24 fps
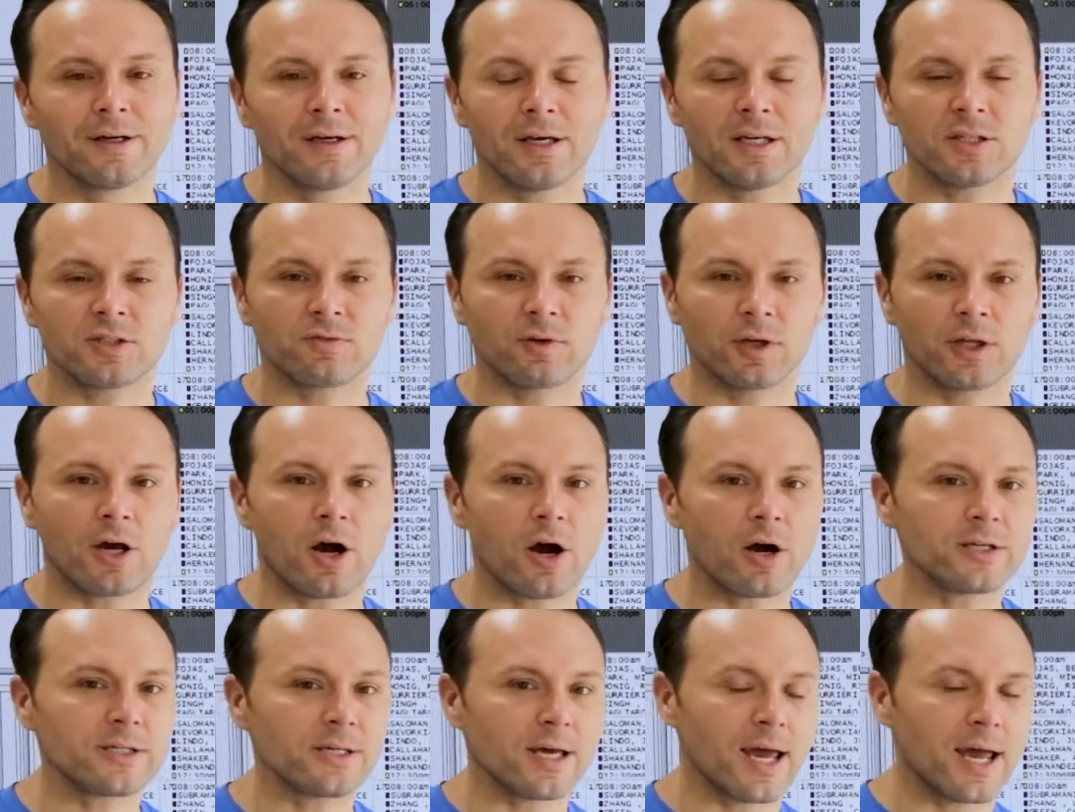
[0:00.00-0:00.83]
it's really
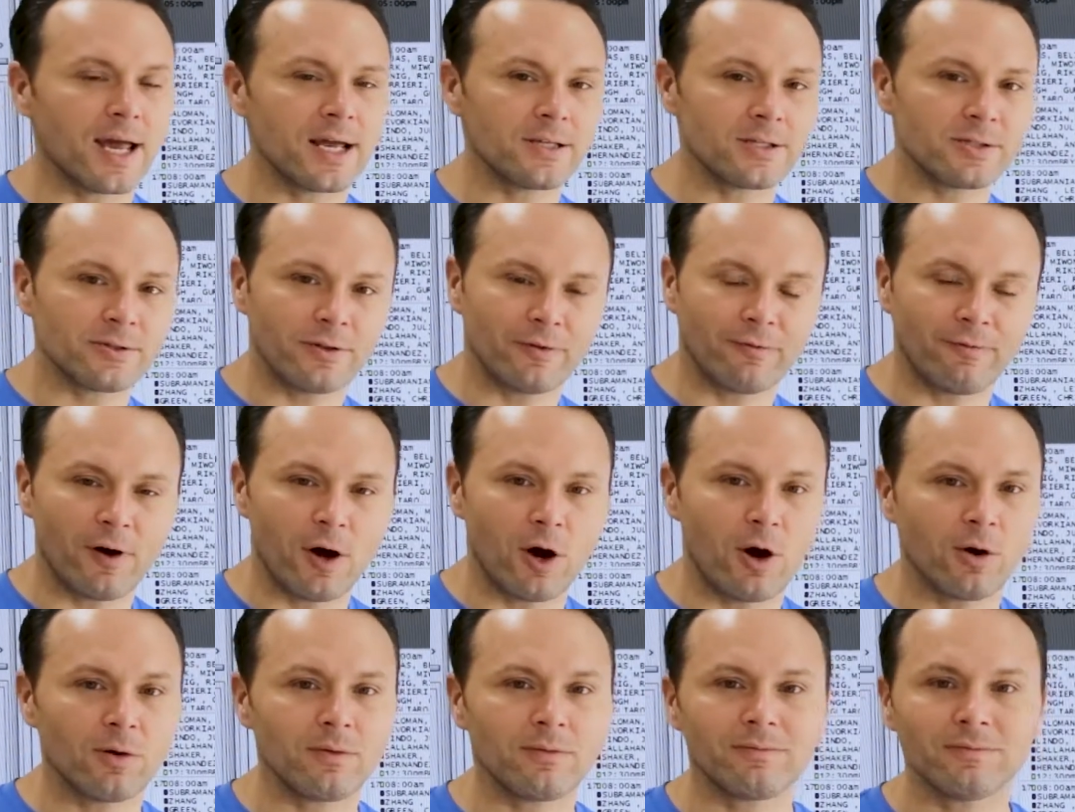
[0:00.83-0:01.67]
hard to answer the
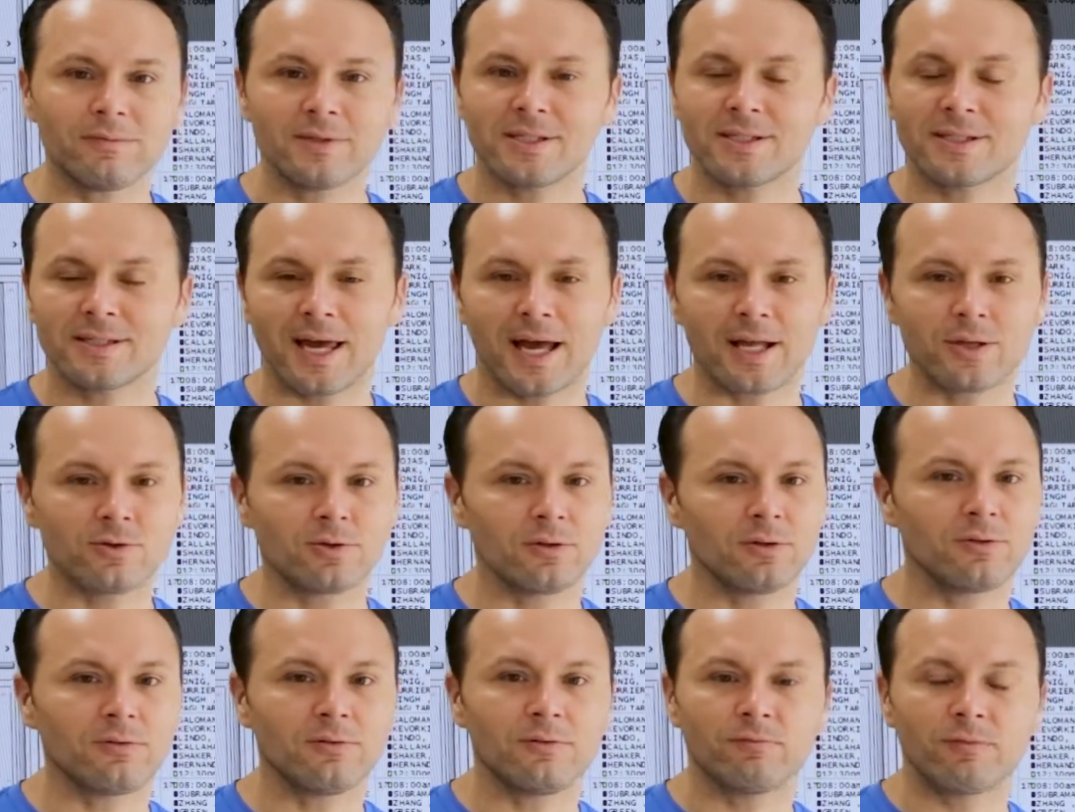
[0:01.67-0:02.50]
phone,
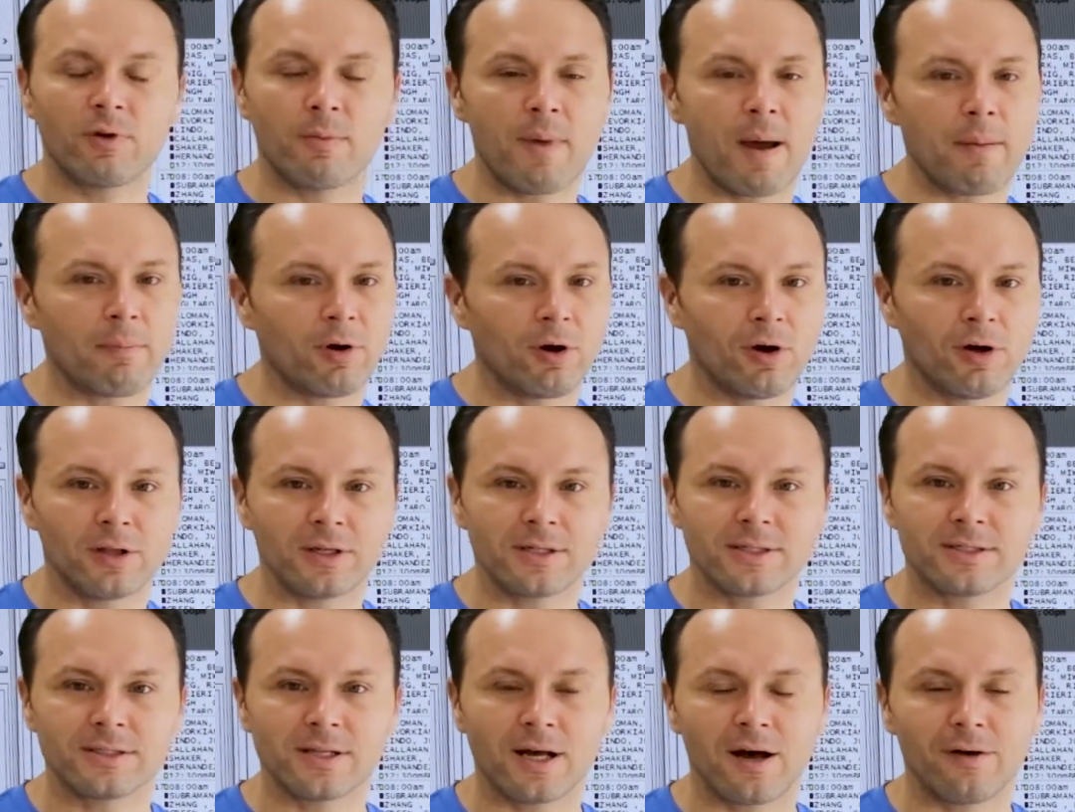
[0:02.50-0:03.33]
schedule, remember all
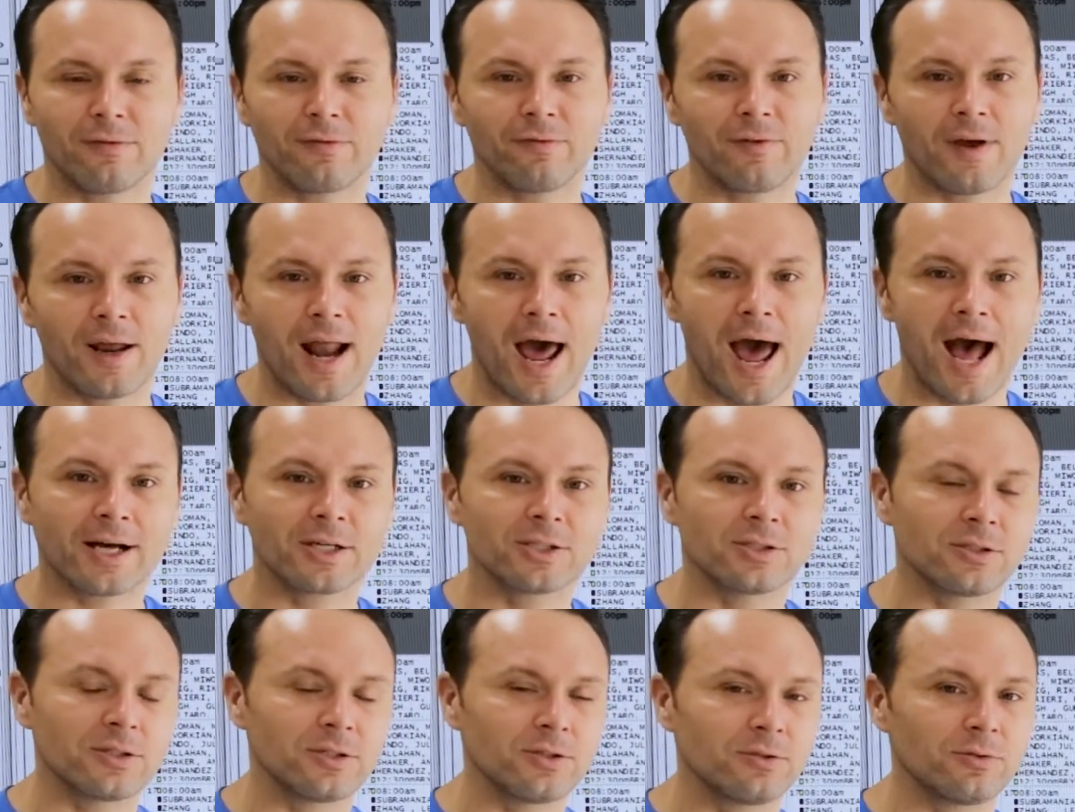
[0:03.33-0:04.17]
this stuff, and
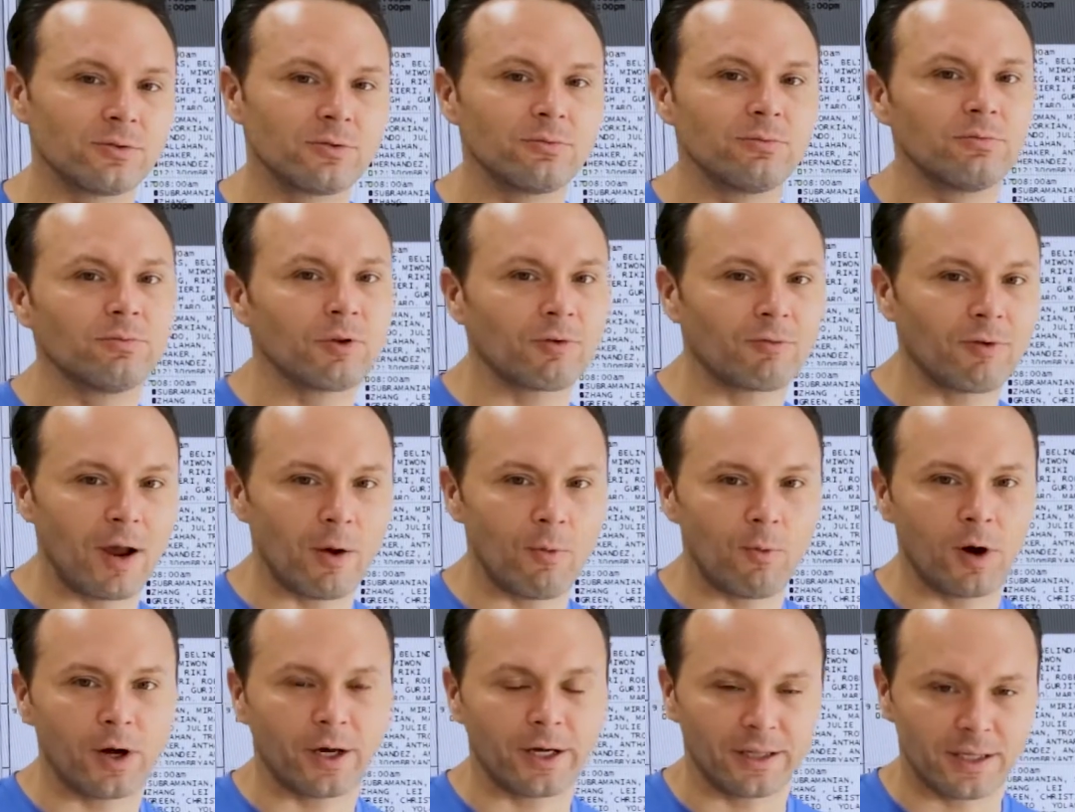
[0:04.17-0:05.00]
actually do the right
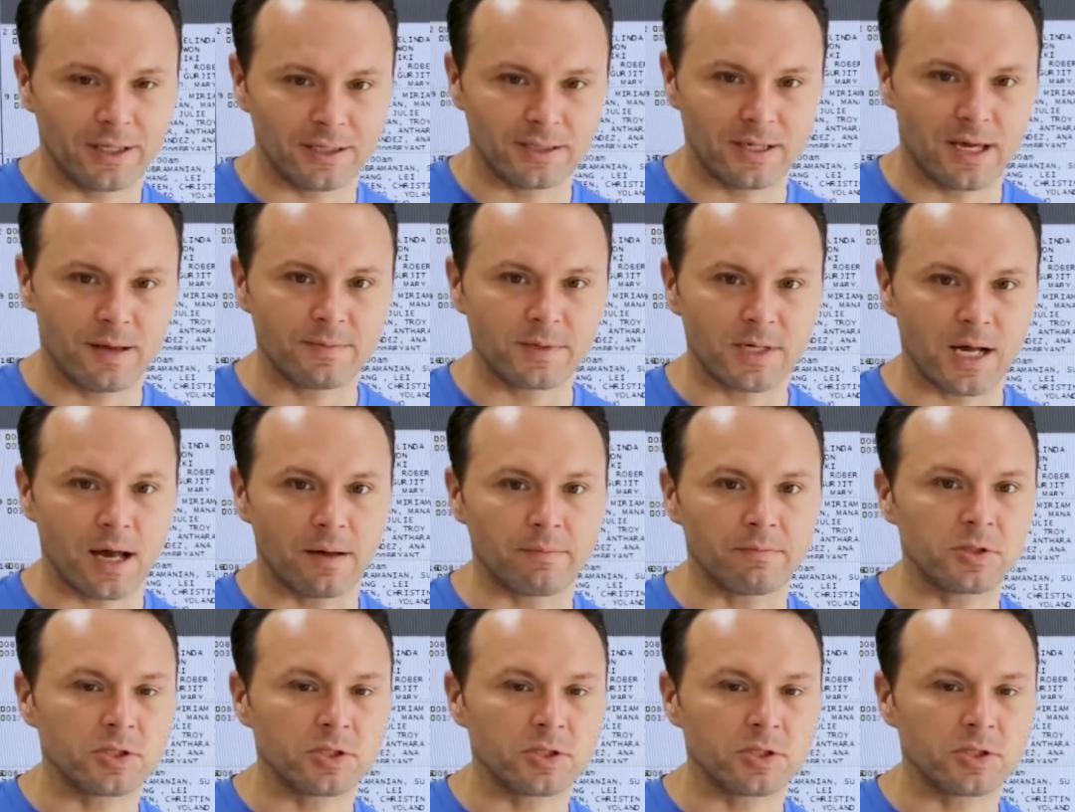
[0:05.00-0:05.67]
work at the same time.